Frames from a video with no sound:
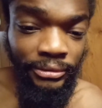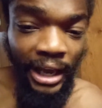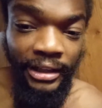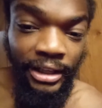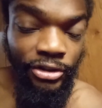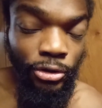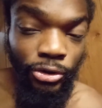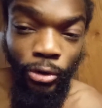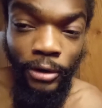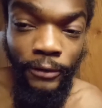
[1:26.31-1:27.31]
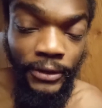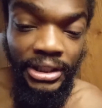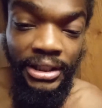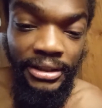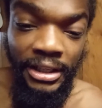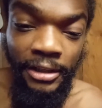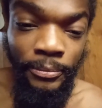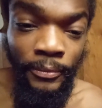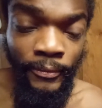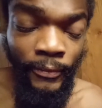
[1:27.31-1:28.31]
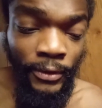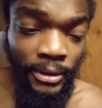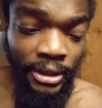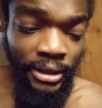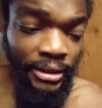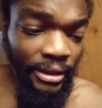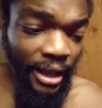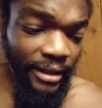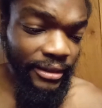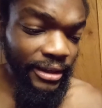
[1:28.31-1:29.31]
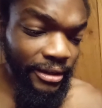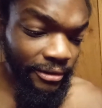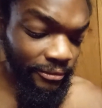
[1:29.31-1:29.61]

and then you score for your team. And then